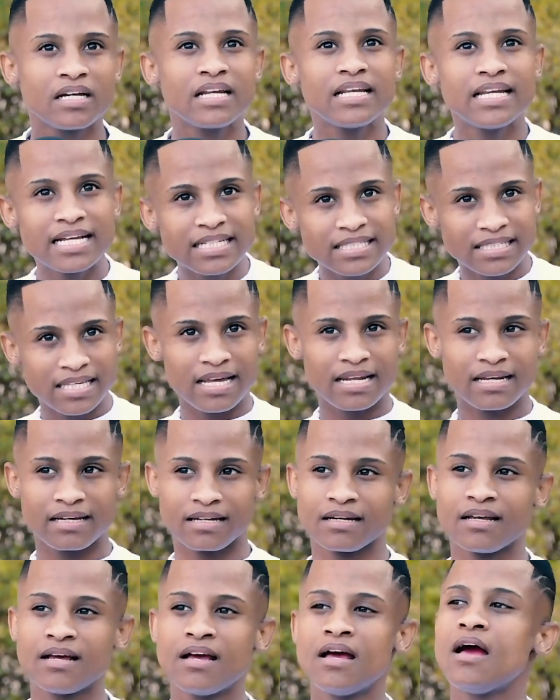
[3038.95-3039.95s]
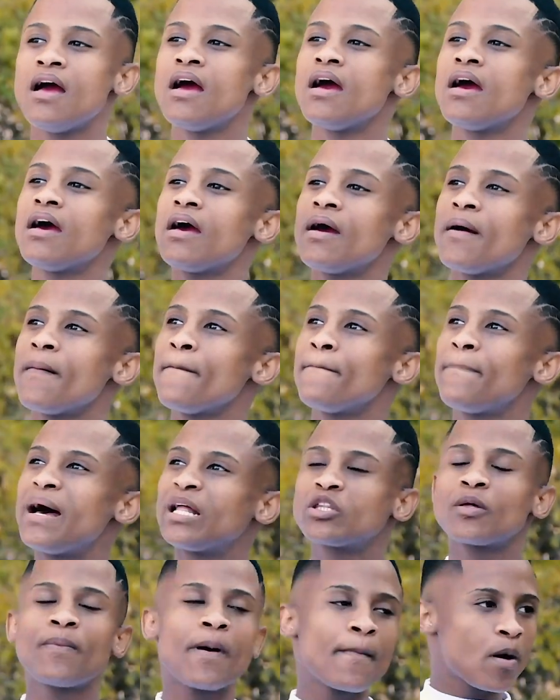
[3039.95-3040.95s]
Listen,
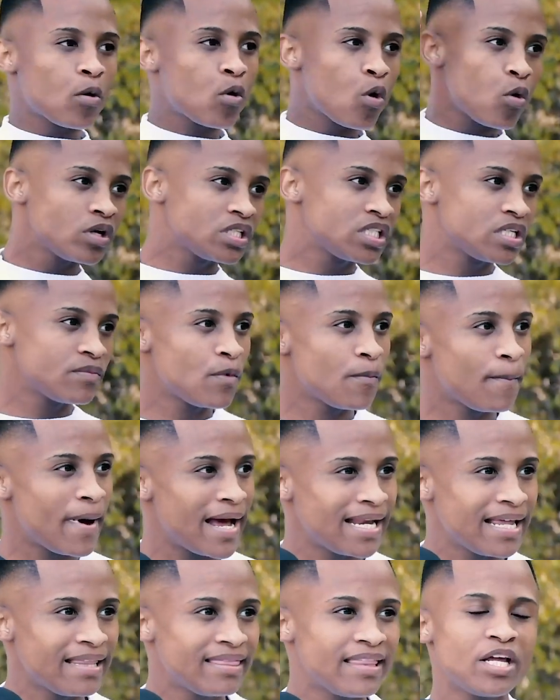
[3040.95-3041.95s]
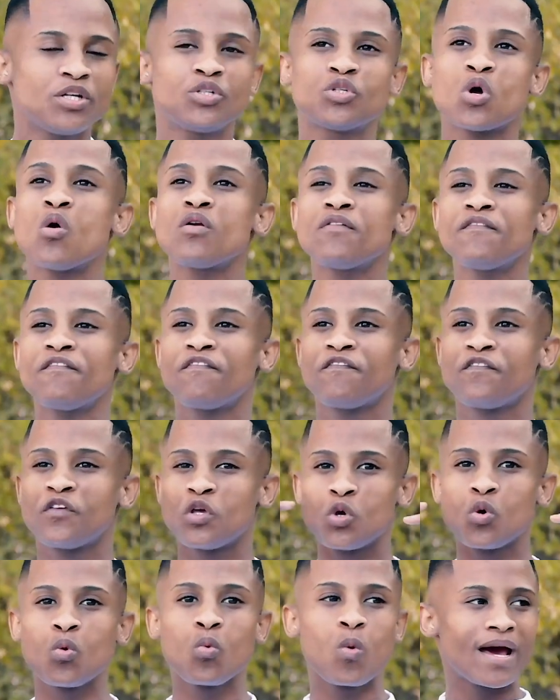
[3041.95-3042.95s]
bato baba kuhu dimu bale. They don't
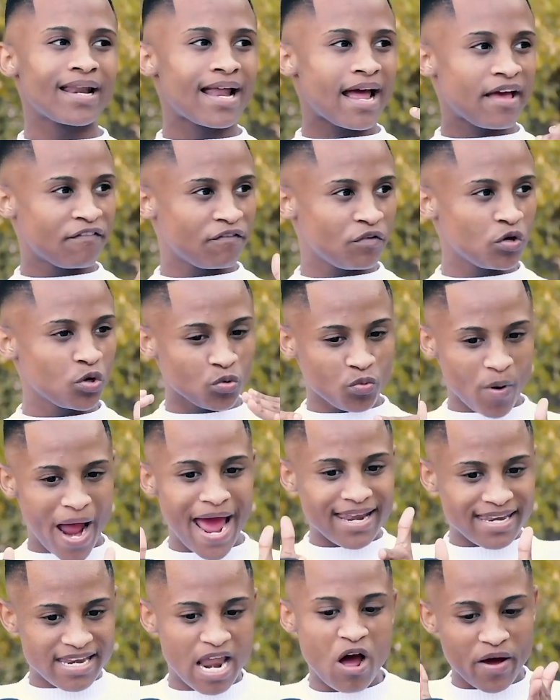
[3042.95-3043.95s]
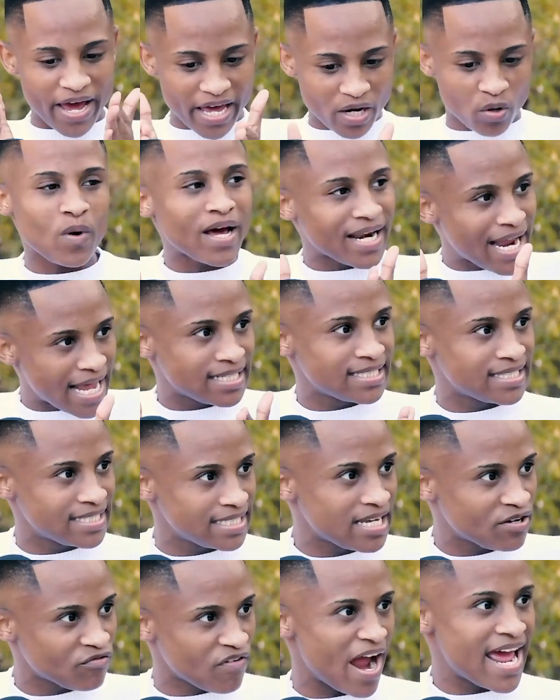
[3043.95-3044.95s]
view what I view right now and what I
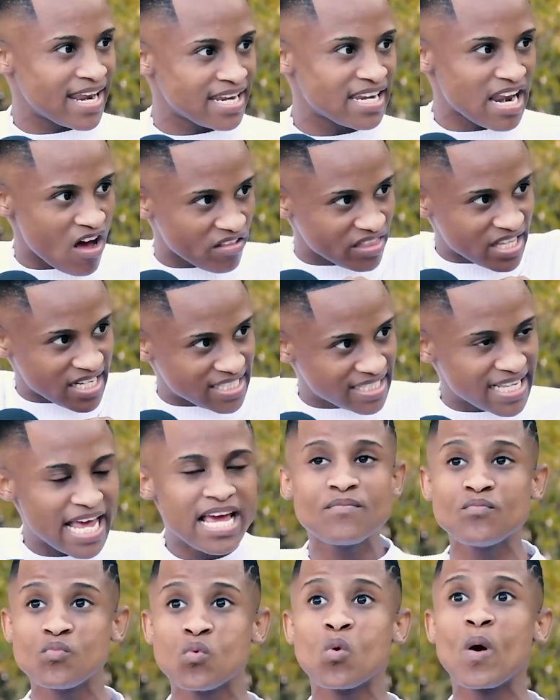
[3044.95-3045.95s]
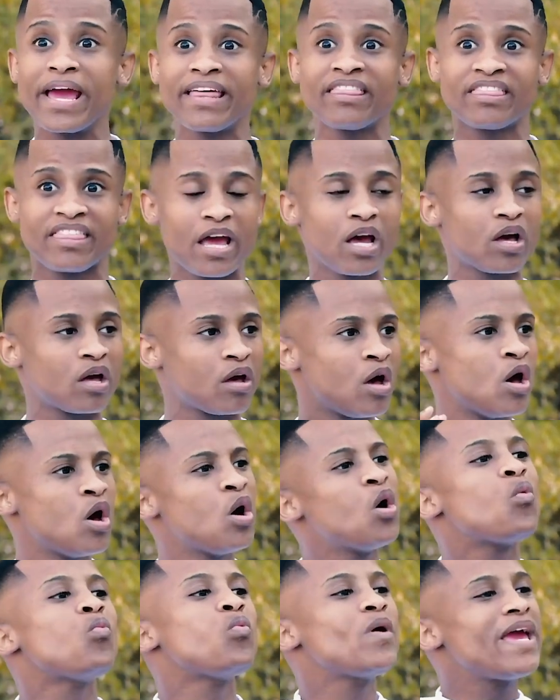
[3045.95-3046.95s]
see right now the same way they.
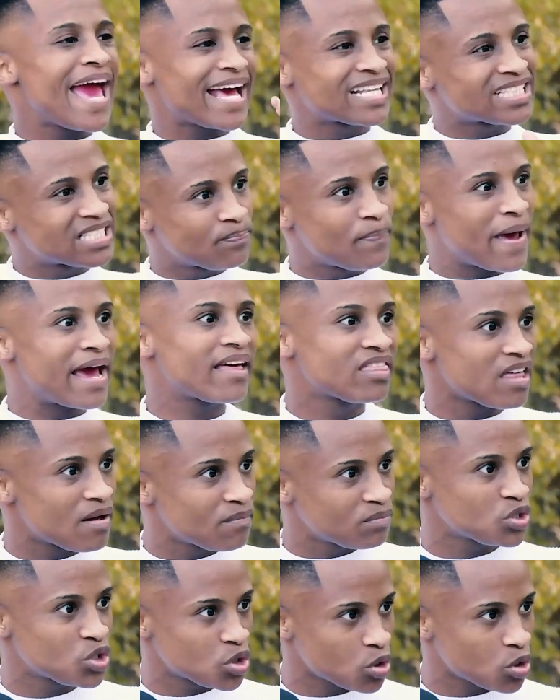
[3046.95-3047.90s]
We expect them to.